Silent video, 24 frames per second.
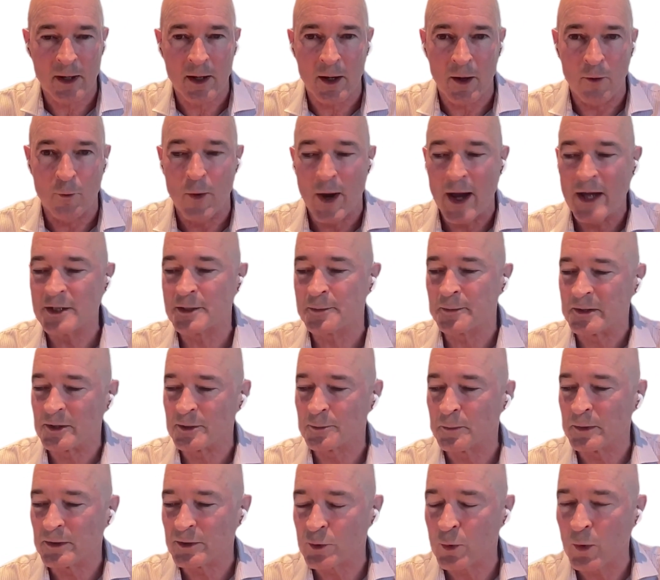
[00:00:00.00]
arrangements
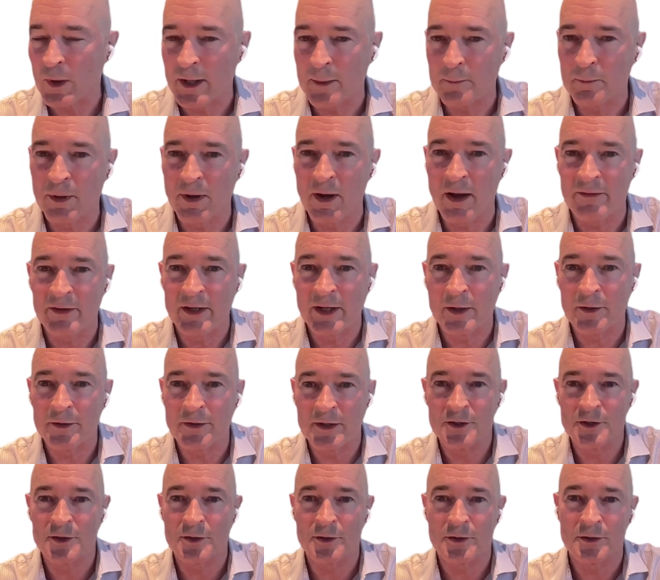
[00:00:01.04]
between private health
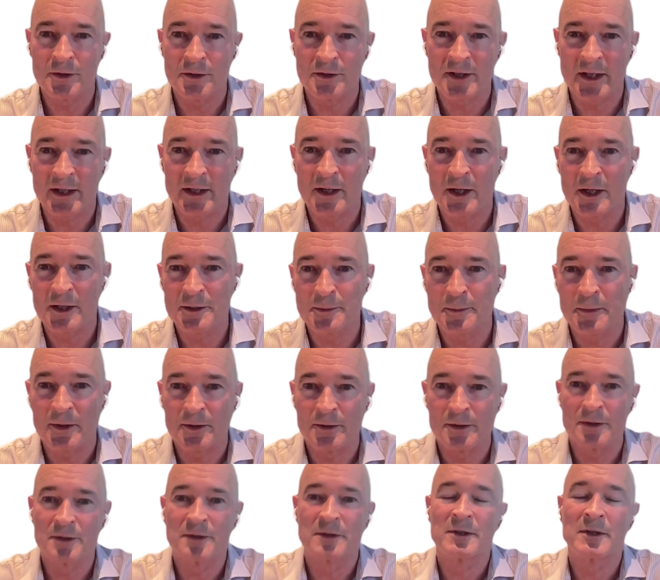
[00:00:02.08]
insurers and
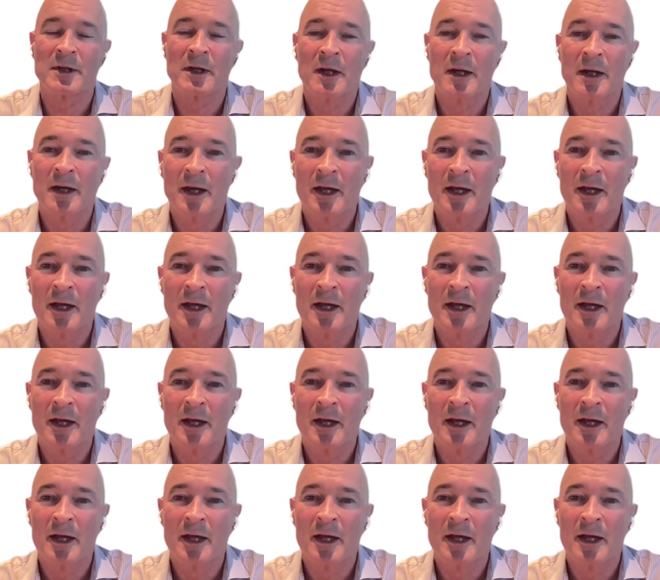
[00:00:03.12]
hospitals,